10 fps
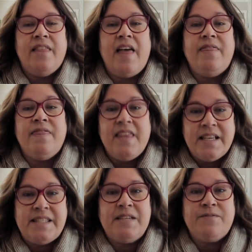then
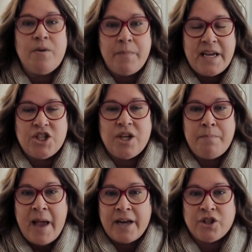this information
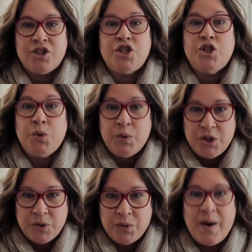matters to
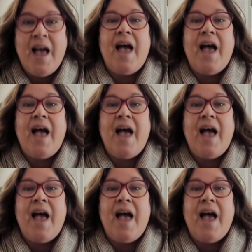you